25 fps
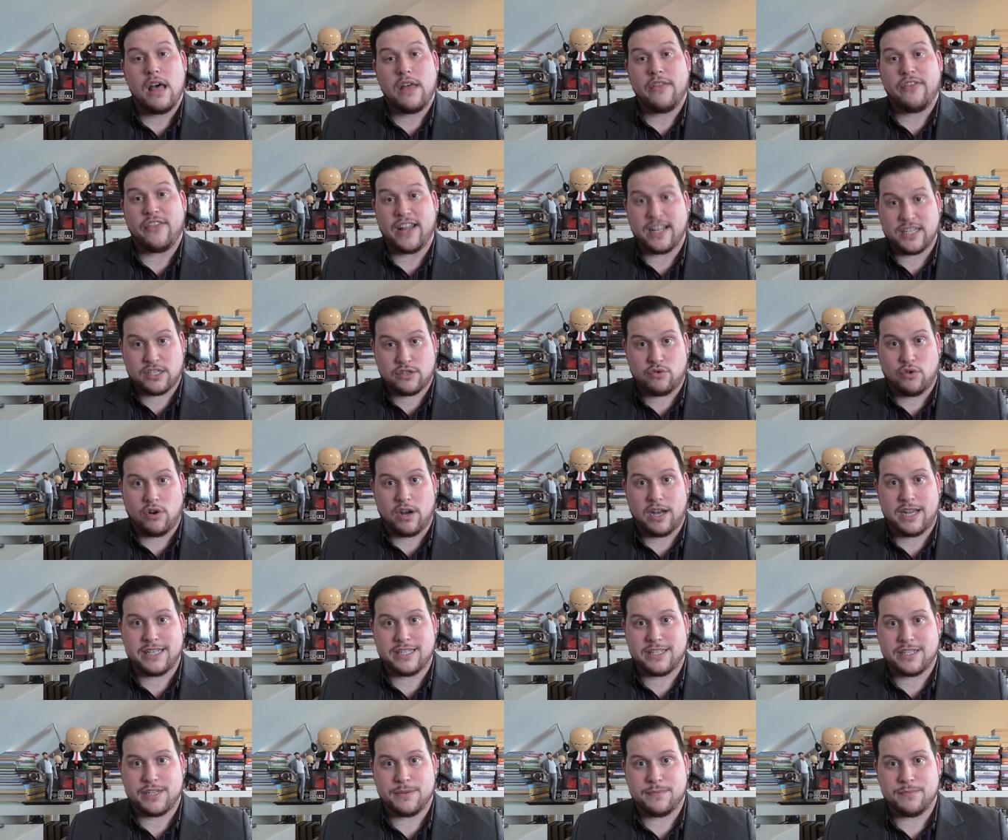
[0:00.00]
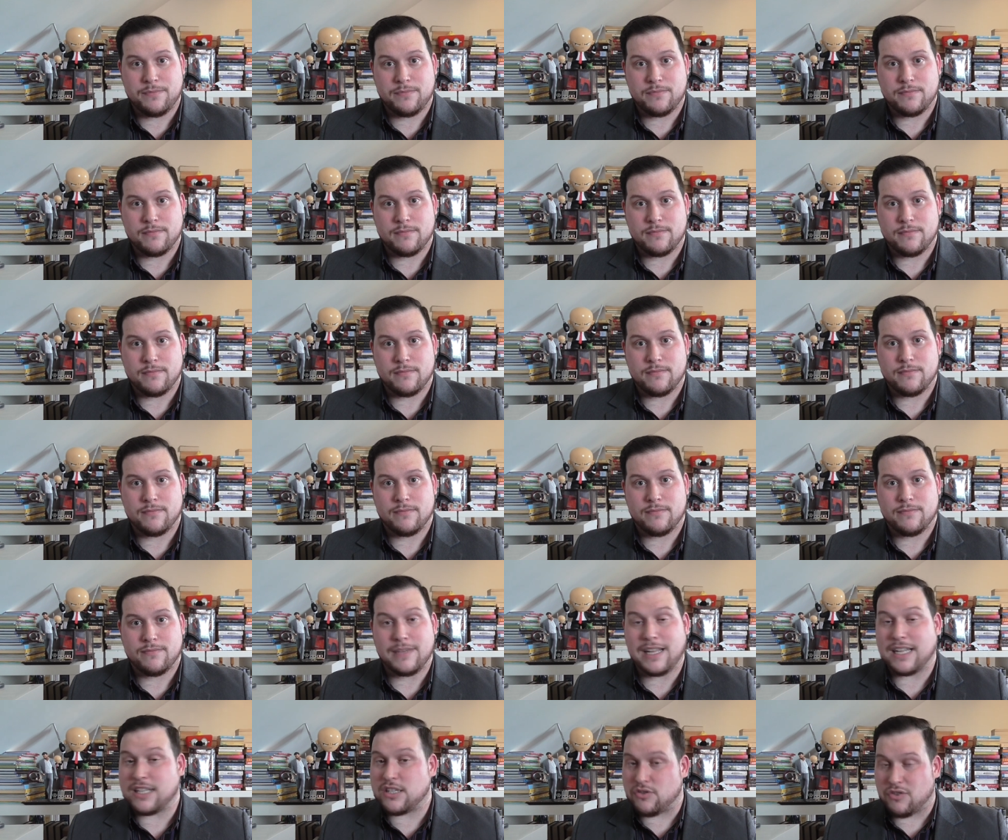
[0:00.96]
That's right.
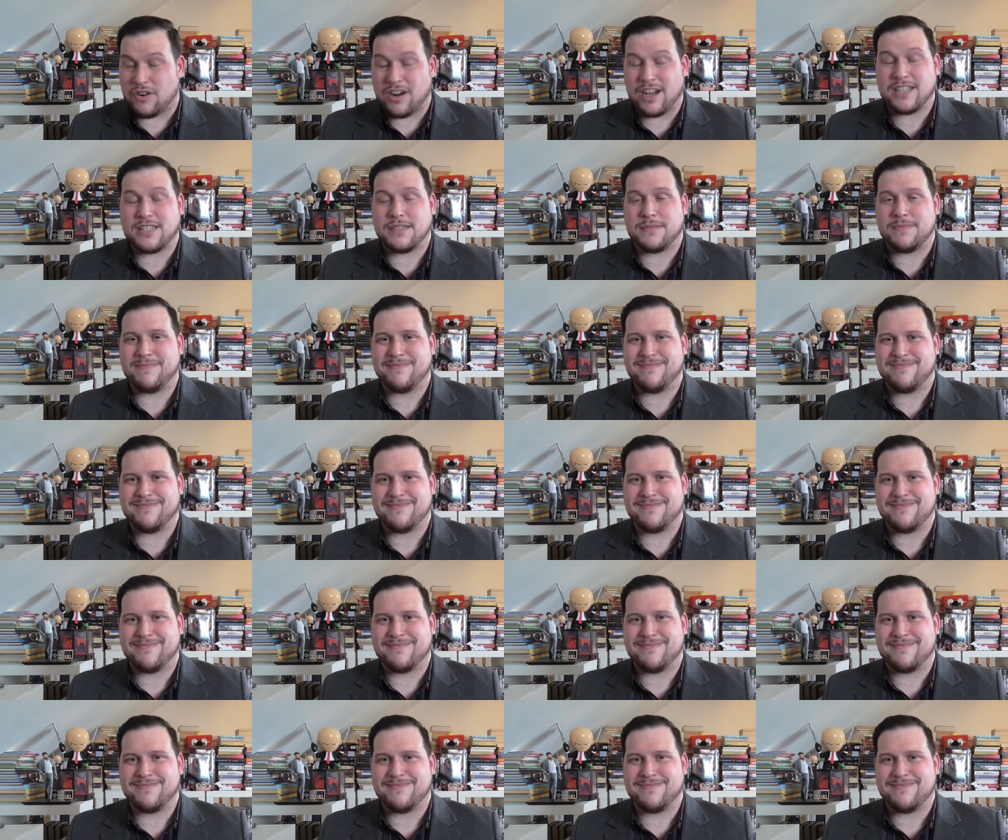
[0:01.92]
That's right.